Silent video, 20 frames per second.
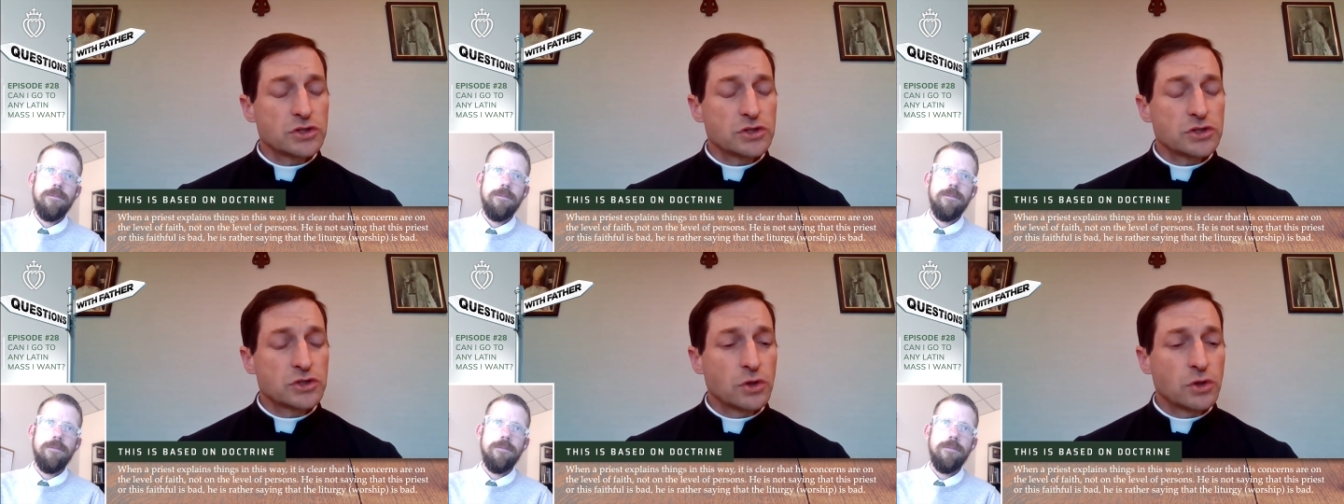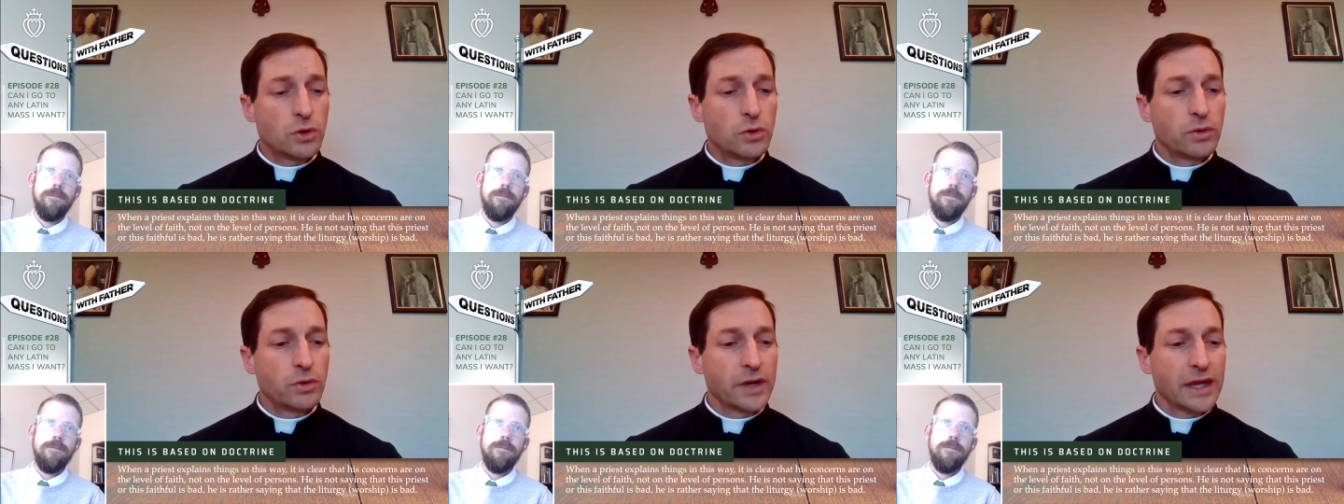
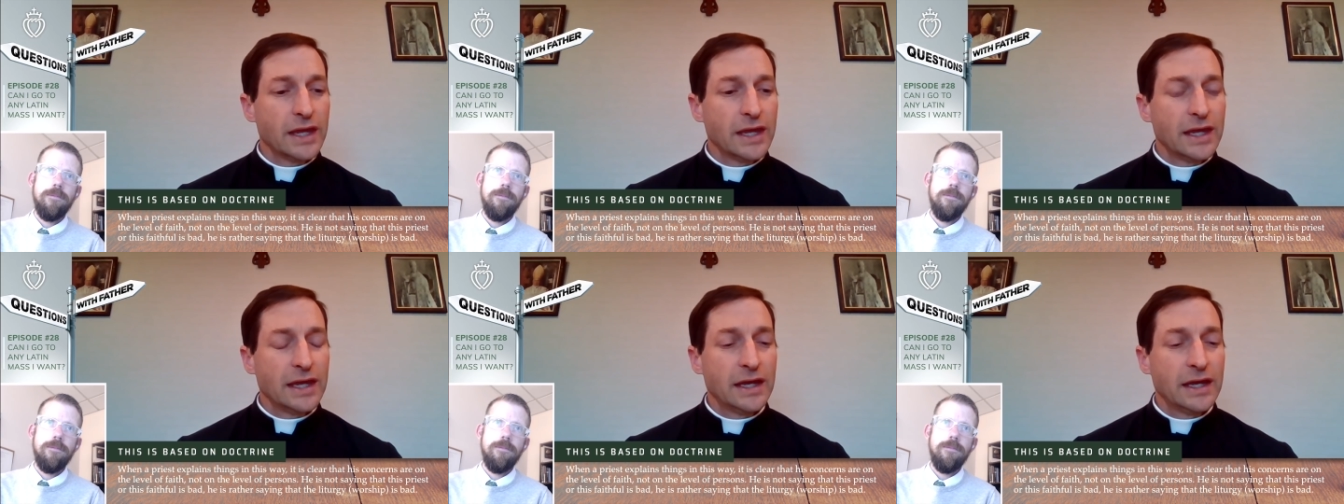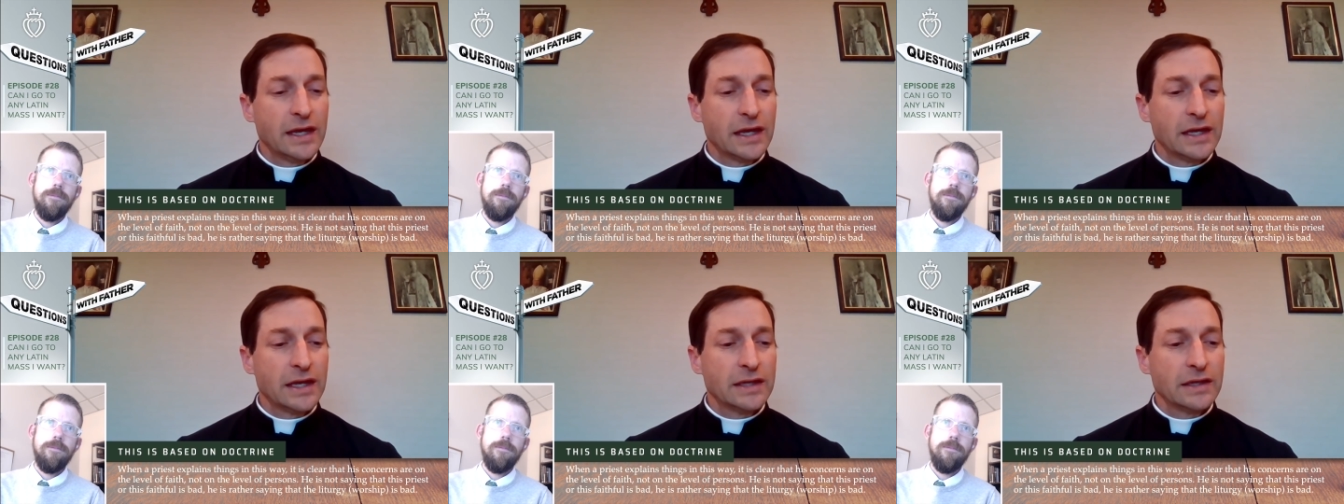So
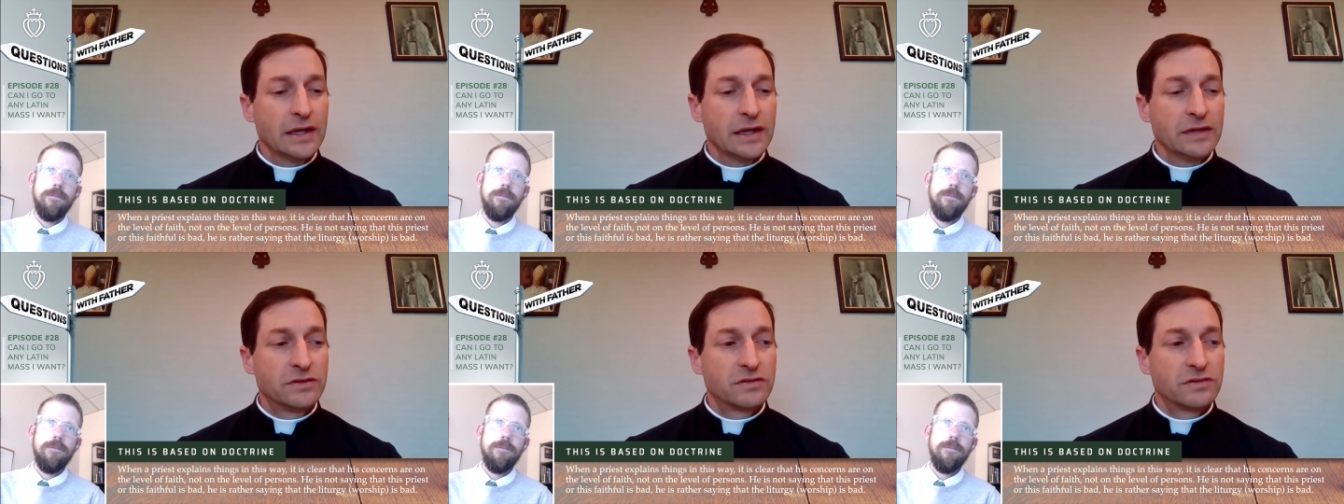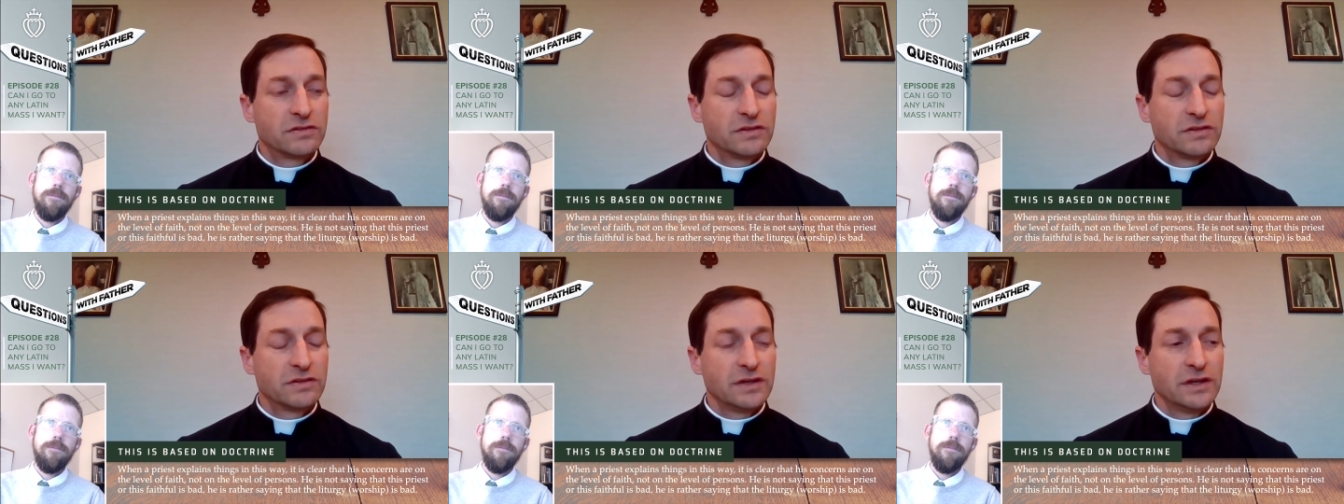
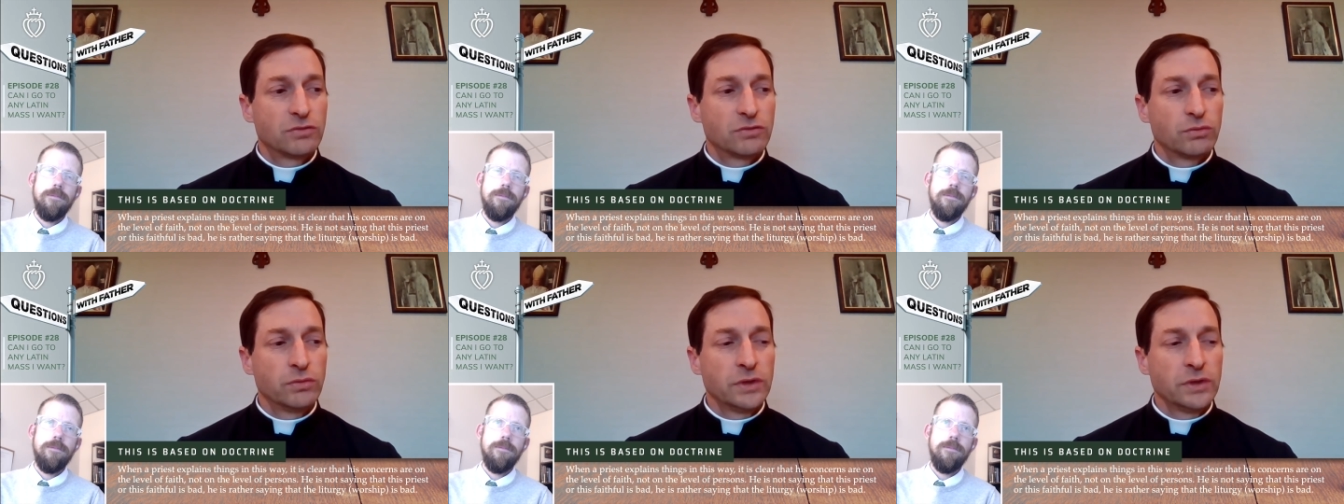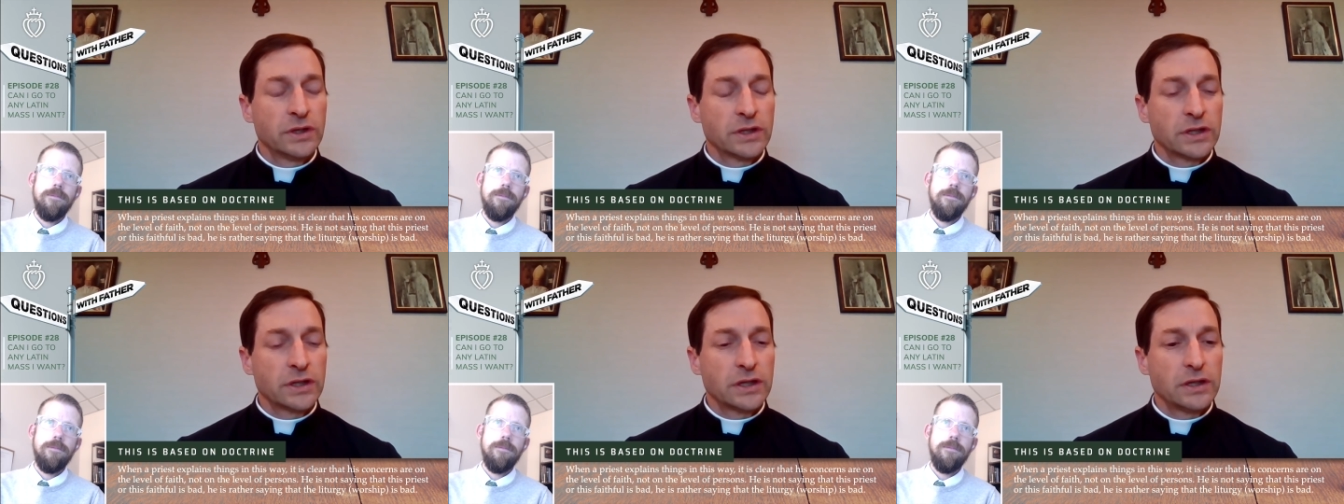it's
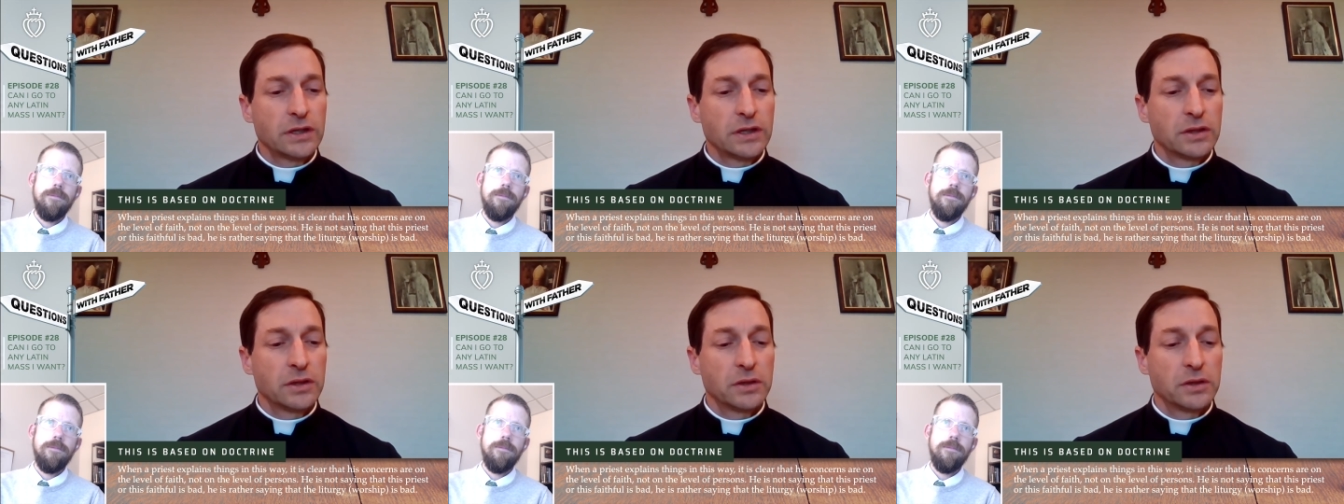really